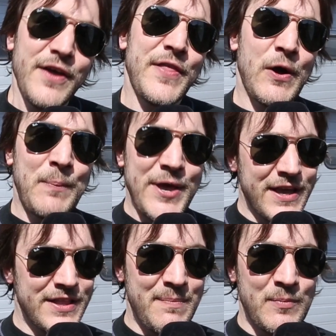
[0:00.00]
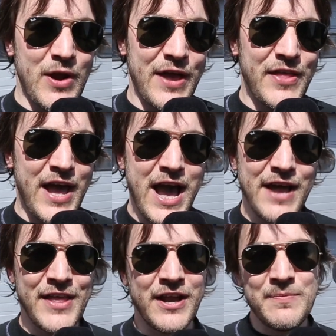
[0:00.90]
they'll pick a number out the
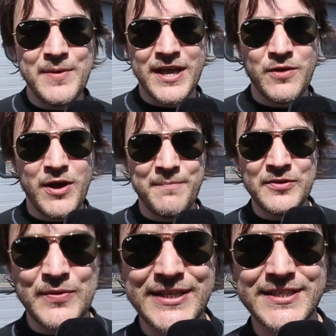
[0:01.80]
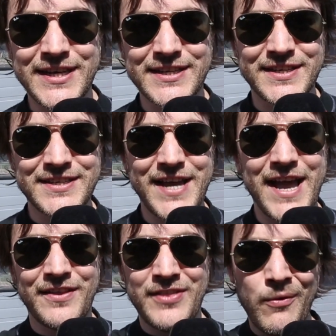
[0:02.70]
hat, and that could be anywhere between six and
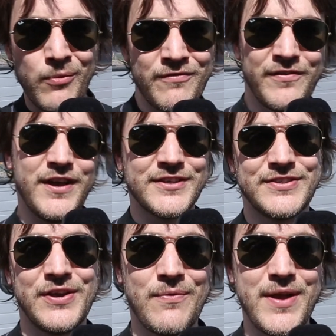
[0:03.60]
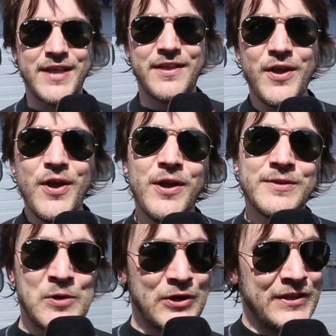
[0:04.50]
ten, and they'll reverse the grid,
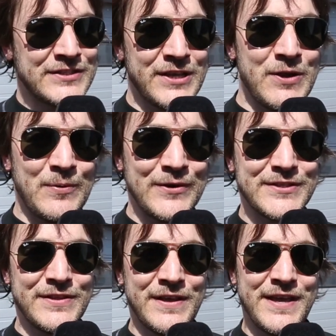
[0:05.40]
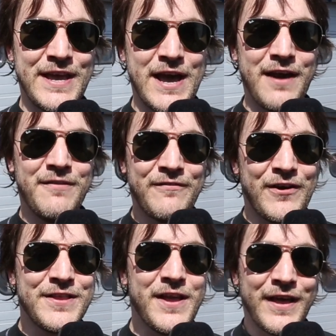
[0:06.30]
putting the slow boys at the uh,
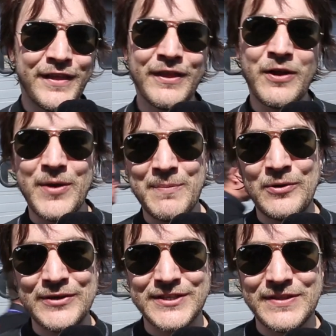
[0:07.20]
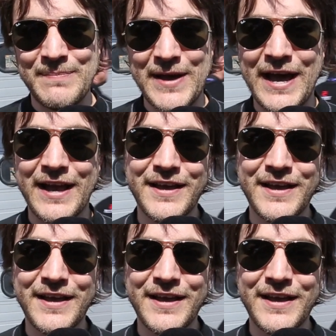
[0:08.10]
front and the quick boys at the back.